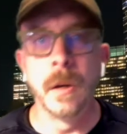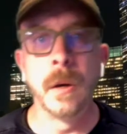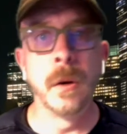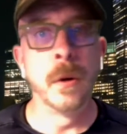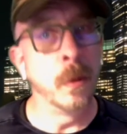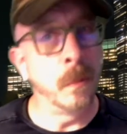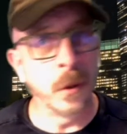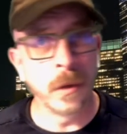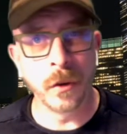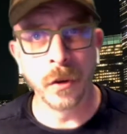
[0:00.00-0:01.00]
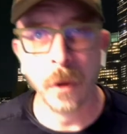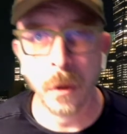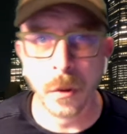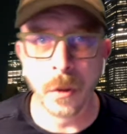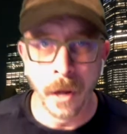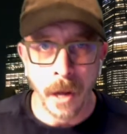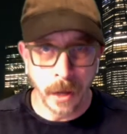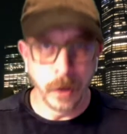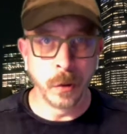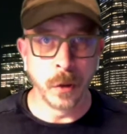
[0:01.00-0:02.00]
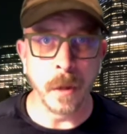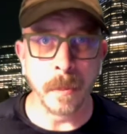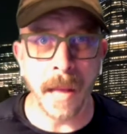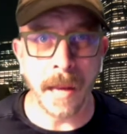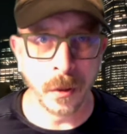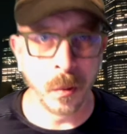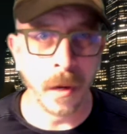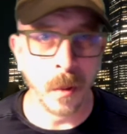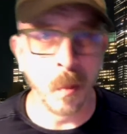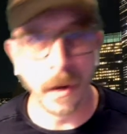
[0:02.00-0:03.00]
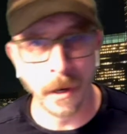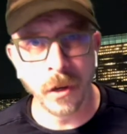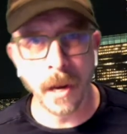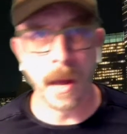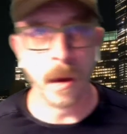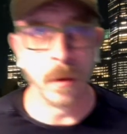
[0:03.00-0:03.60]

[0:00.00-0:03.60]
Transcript: New musician users can use Hookblast 21 at checkout.